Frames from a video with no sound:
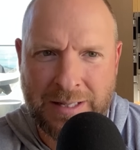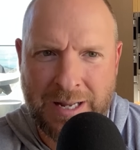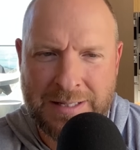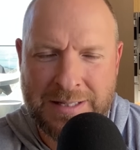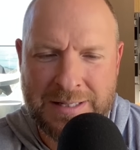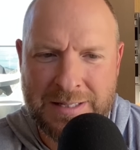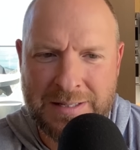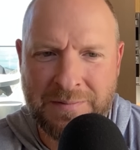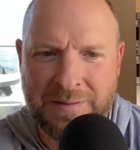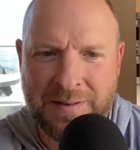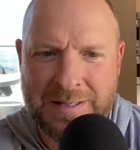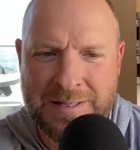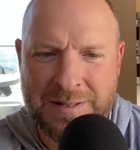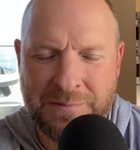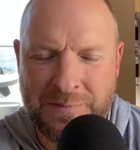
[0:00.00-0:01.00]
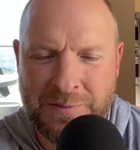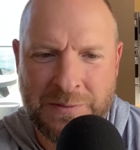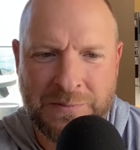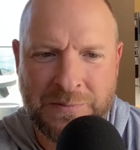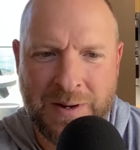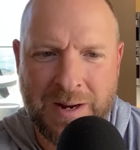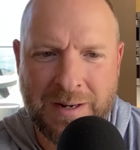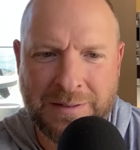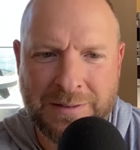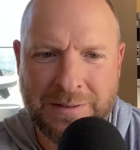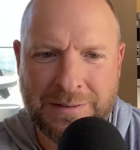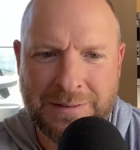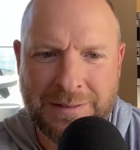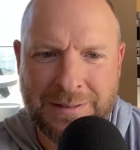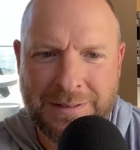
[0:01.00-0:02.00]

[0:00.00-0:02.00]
that's the fear factor.